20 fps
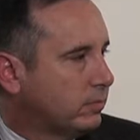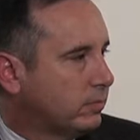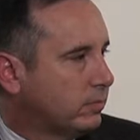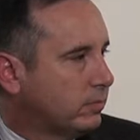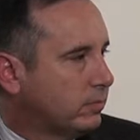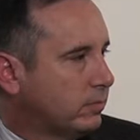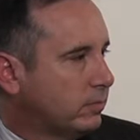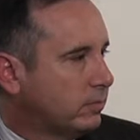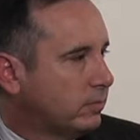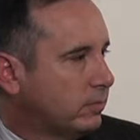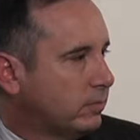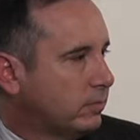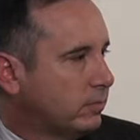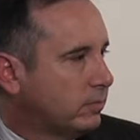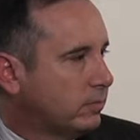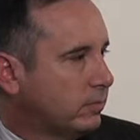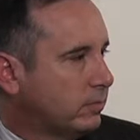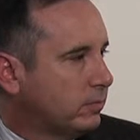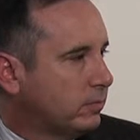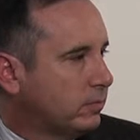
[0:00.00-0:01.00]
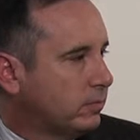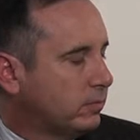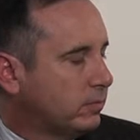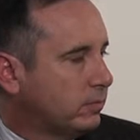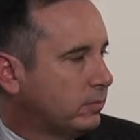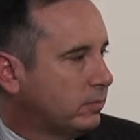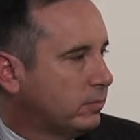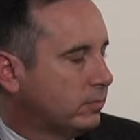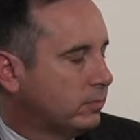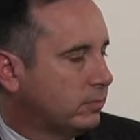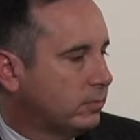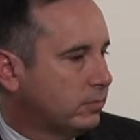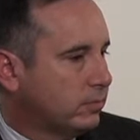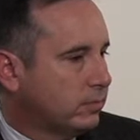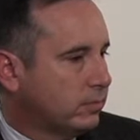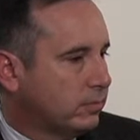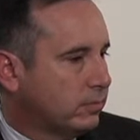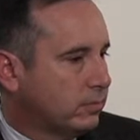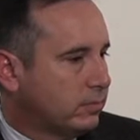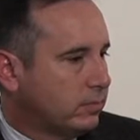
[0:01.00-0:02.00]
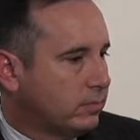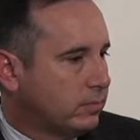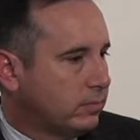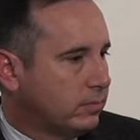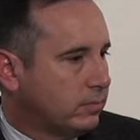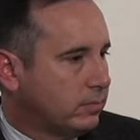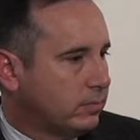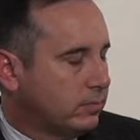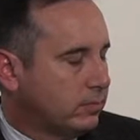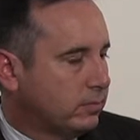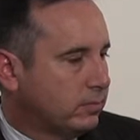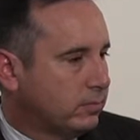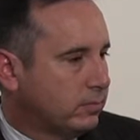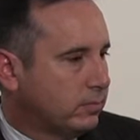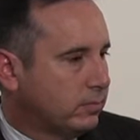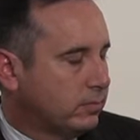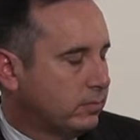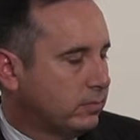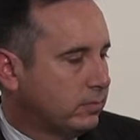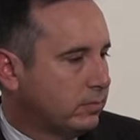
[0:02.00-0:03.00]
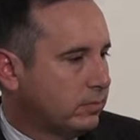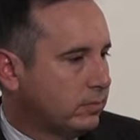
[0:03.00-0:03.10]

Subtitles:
[no speech]